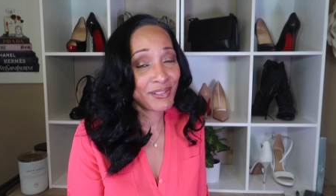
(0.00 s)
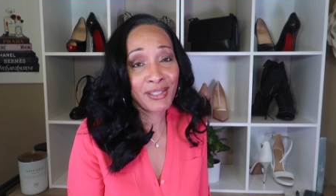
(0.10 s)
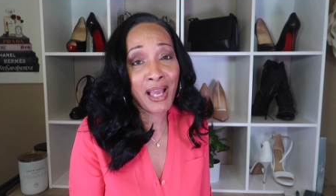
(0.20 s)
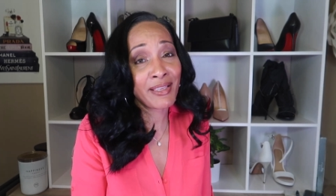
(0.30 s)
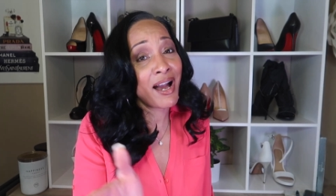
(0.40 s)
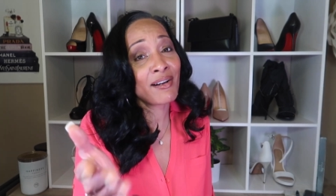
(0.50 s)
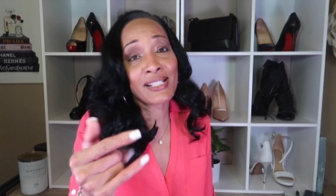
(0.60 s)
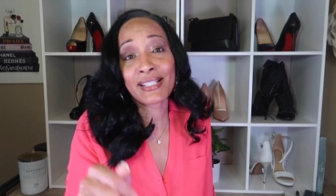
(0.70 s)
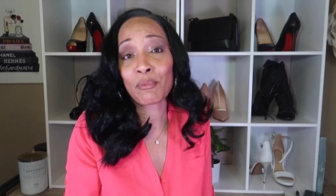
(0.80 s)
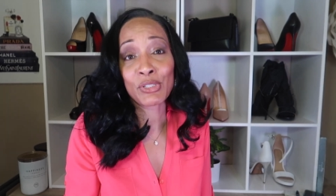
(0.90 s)
Y'all
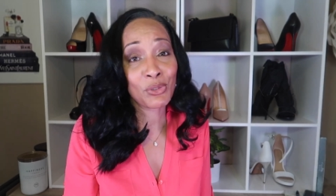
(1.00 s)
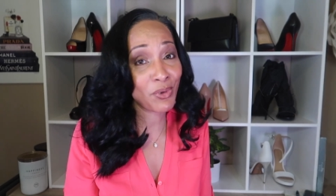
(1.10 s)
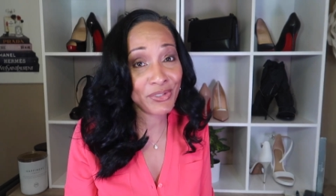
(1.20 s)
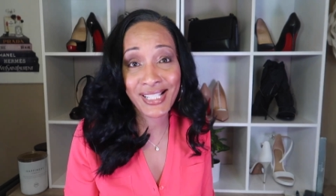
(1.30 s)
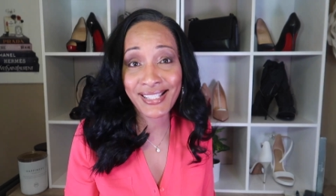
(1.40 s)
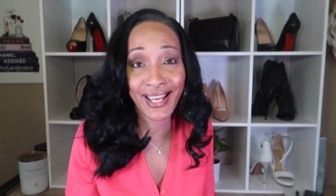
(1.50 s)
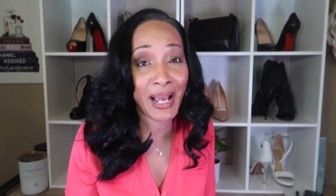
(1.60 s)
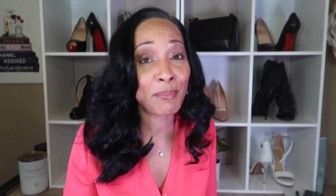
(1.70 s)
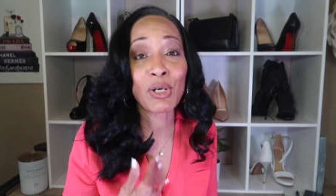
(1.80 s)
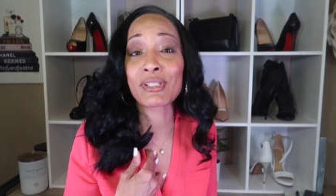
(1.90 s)
can say what you want to say.
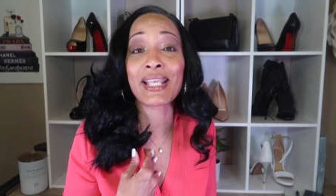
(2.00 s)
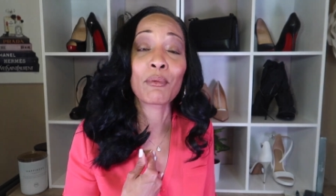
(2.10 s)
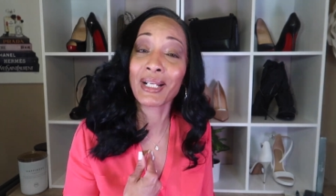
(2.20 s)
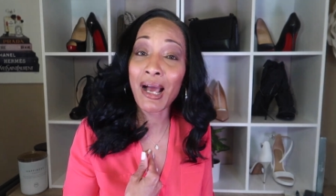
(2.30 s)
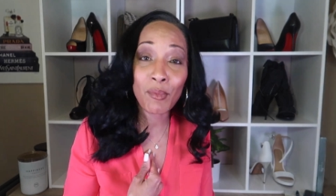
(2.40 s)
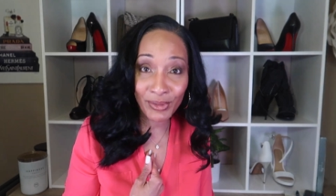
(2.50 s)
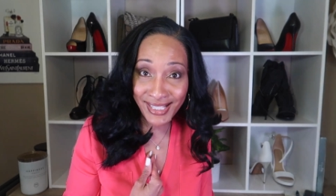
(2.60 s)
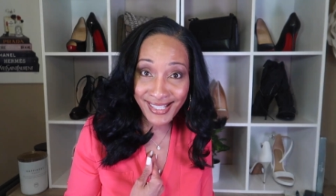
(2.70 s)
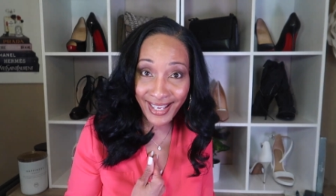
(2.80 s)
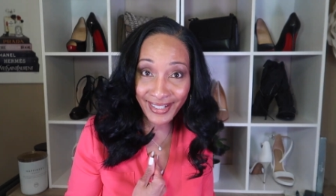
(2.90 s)
I'm going to say what I want
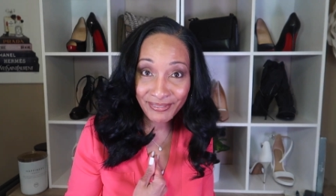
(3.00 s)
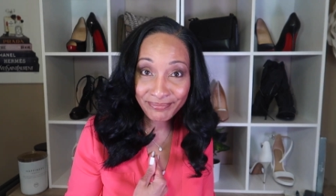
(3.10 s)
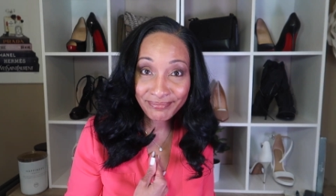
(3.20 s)
to say.